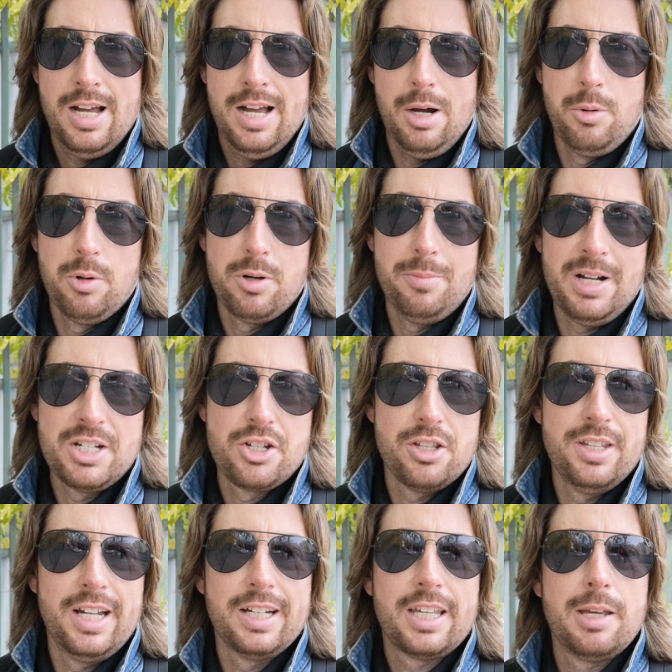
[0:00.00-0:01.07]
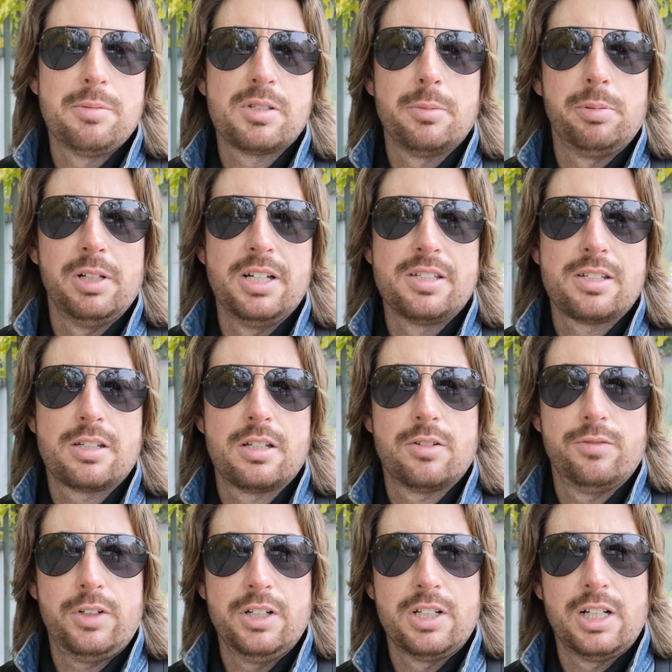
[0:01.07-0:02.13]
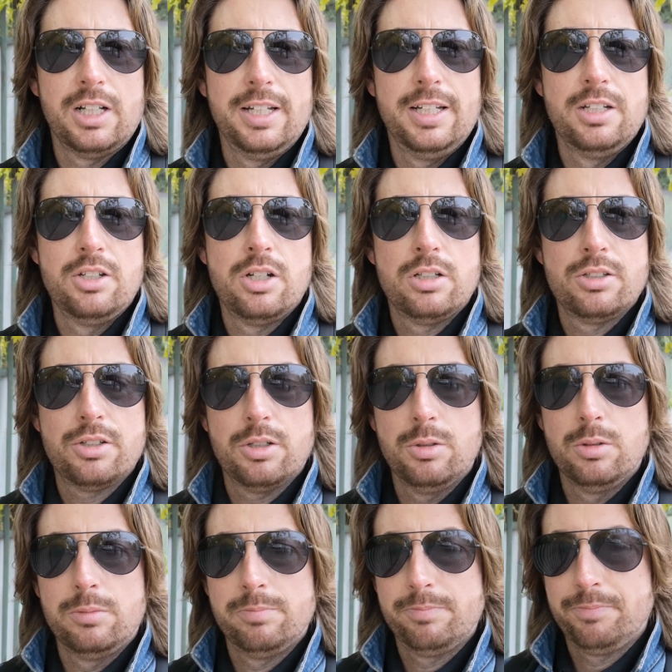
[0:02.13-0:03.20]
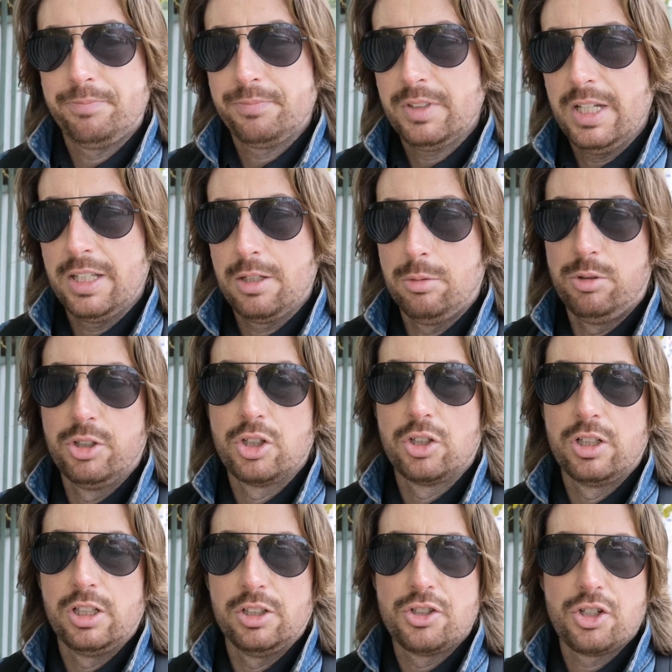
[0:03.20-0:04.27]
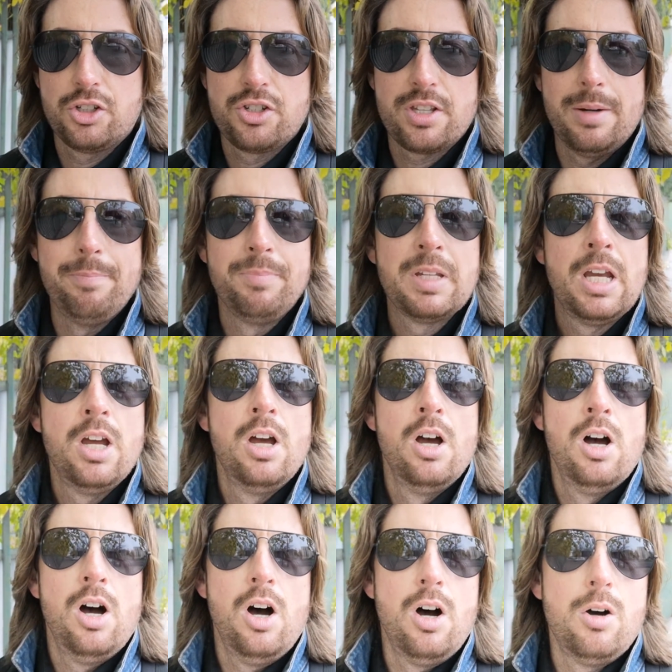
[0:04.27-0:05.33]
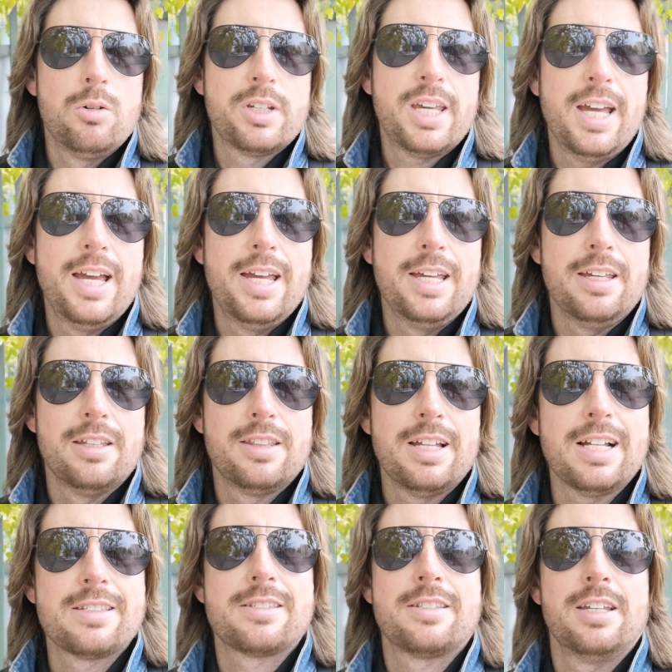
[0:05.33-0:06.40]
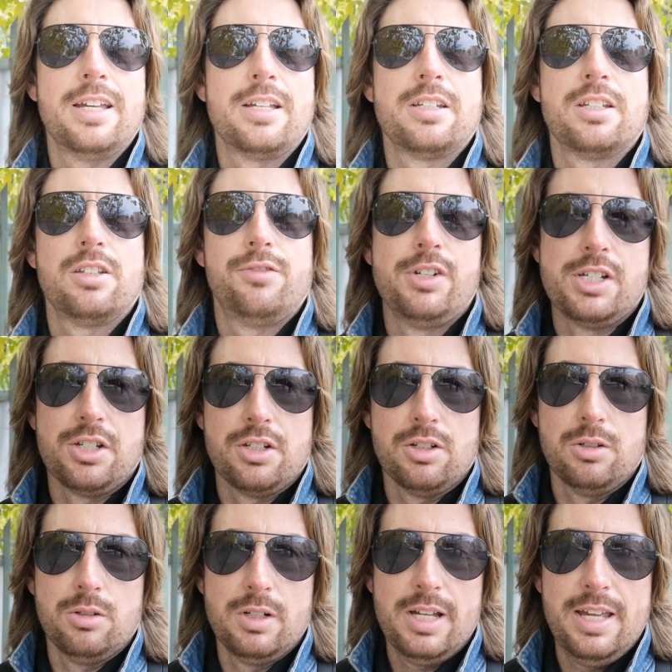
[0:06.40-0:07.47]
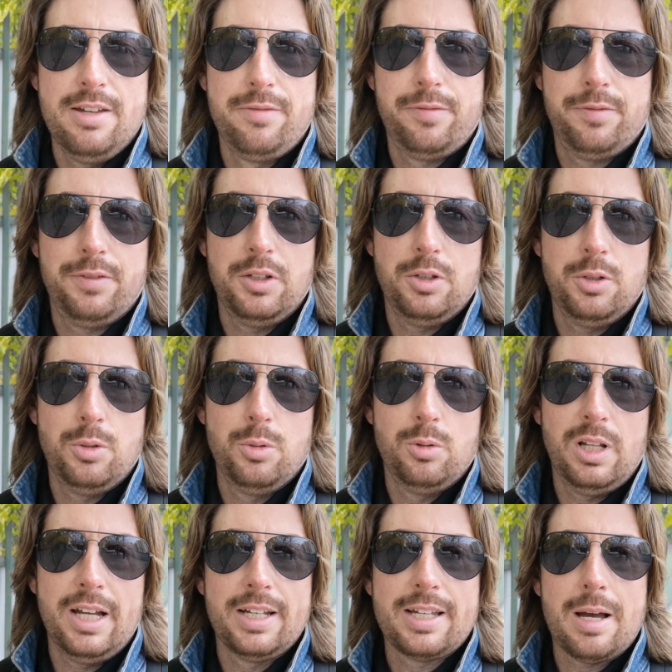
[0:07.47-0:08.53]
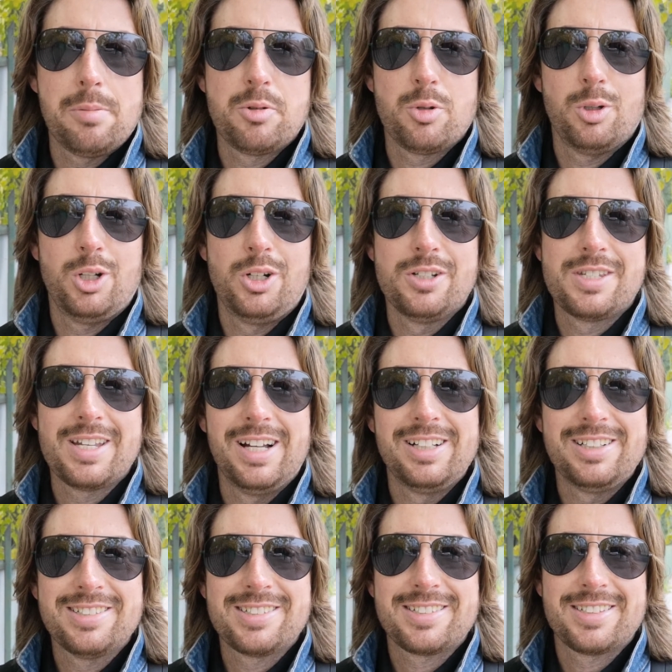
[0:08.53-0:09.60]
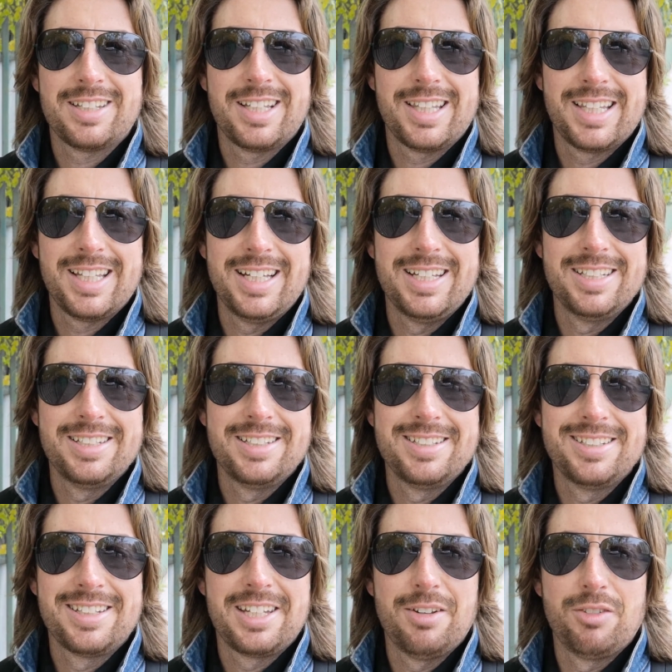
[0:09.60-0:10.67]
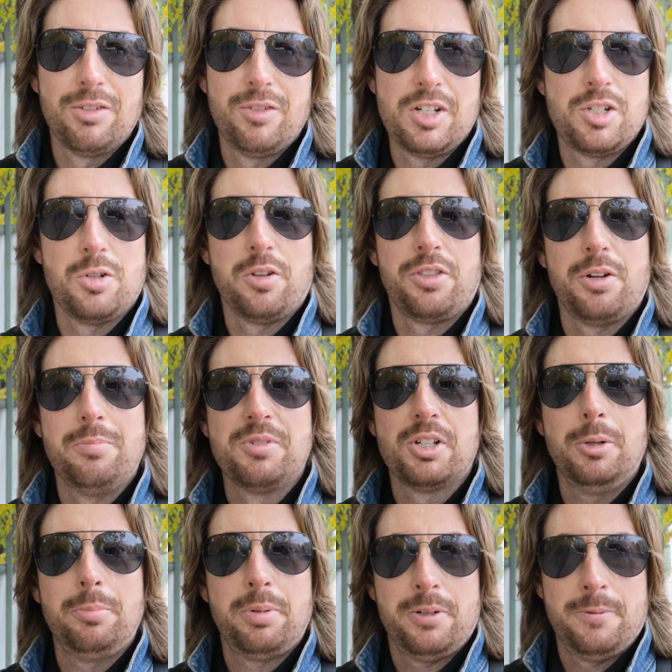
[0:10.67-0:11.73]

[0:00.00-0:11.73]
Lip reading: I would imagine that it keeps the place very clean too. Yeah, they were a good little touch then. Okay, that's the end of the video. If you like Capsule Hotels, then give the video a thumbs up.